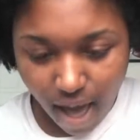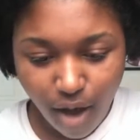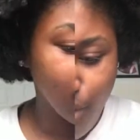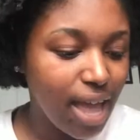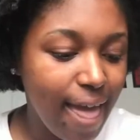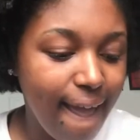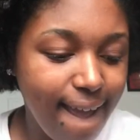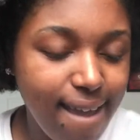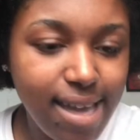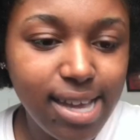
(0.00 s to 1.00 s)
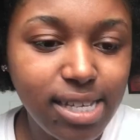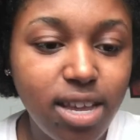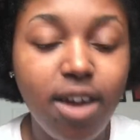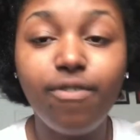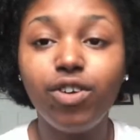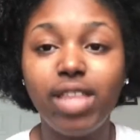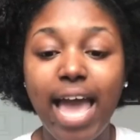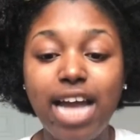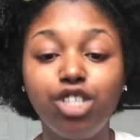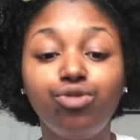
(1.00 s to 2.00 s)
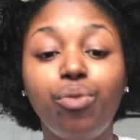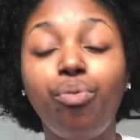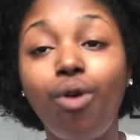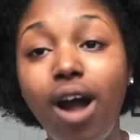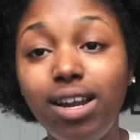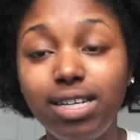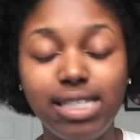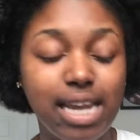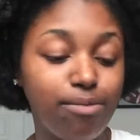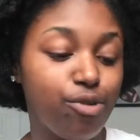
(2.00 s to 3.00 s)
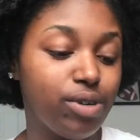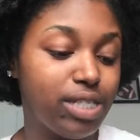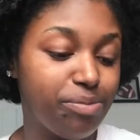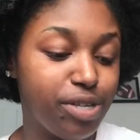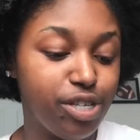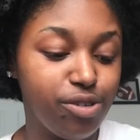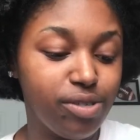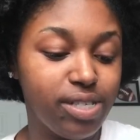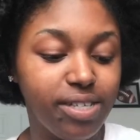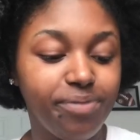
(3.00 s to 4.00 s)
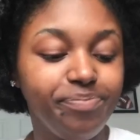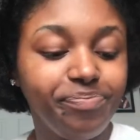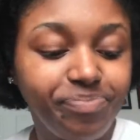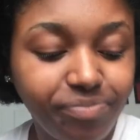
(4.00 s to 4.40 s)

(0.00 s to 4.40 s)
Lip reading: All right. And for the actual products that I'm going to be using,